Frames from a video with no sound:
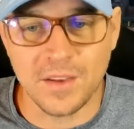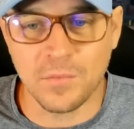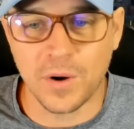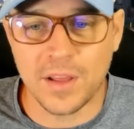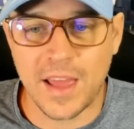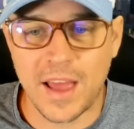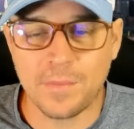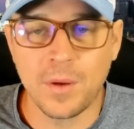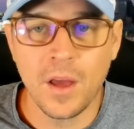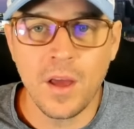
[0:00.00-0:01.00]
In
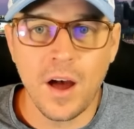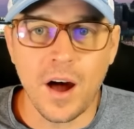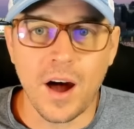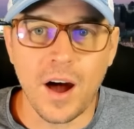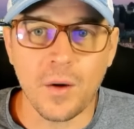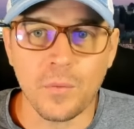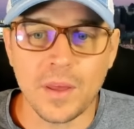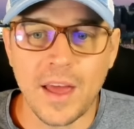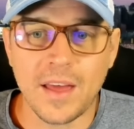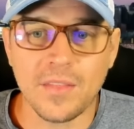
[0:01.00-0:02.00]
recap, uh, we
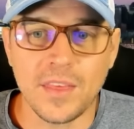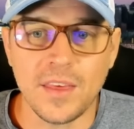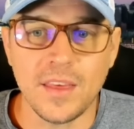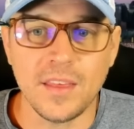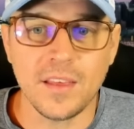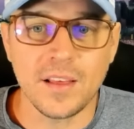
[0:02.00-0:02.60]
had the